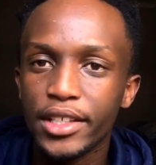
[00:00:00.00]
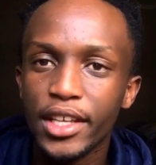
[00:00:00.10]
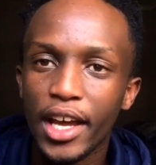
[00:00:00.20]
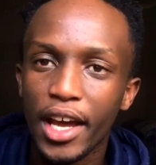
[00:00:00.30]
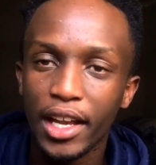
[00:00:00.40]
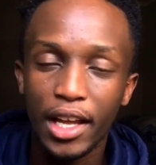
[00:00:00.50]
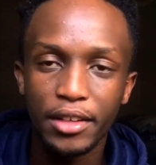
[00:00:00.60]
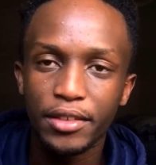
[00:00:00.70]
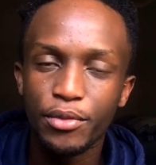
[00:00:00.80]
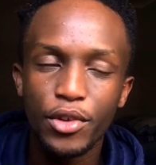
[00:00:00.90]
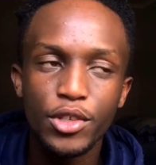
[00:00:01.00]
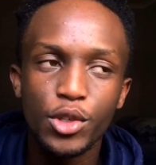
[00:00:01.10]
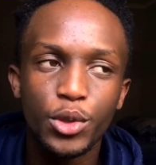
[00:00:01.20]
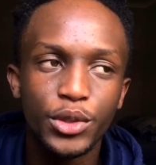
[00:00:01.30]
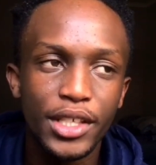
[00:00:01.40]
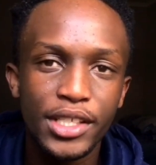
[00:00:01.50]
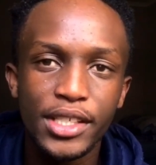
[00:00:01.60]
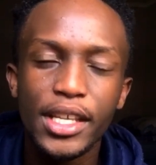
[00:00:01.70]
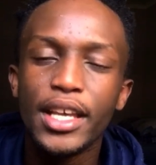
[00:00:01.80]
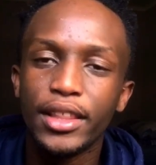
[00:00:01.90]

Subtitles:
yeah, like the friend zone is